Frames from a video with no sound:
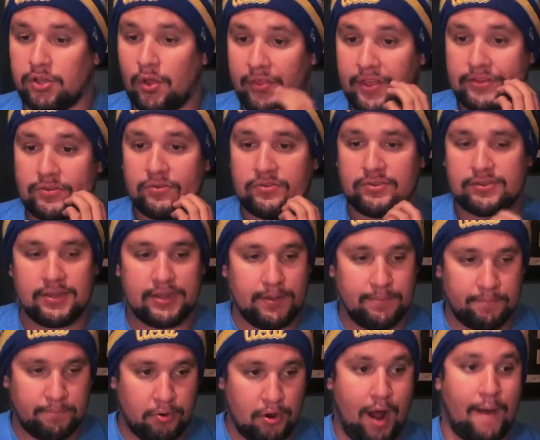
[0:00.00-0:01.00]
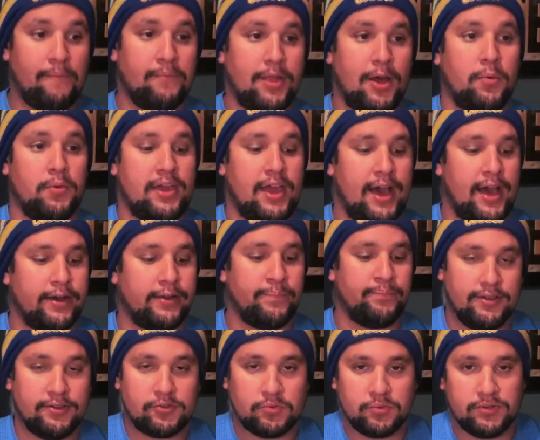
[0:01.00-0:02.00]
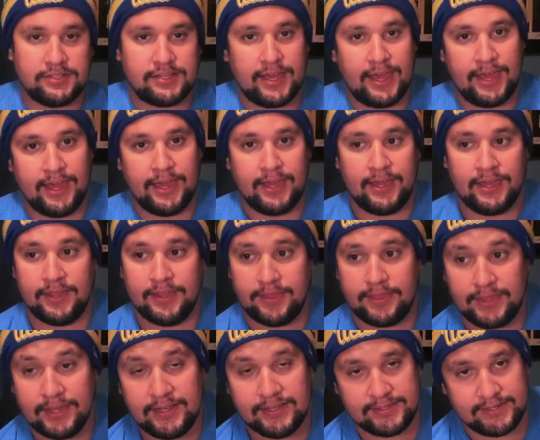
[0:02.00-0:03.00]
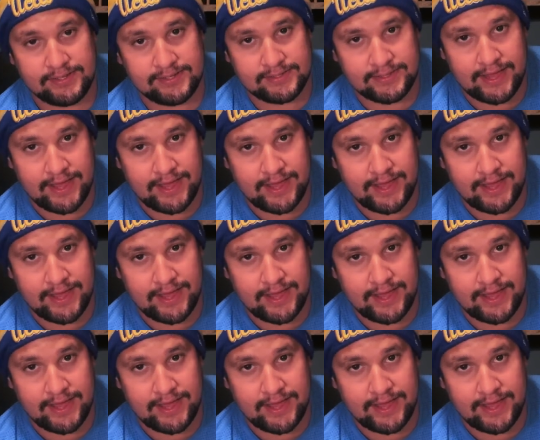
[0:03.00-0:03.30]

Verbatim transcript: So this was the problem that we had. This was a thesis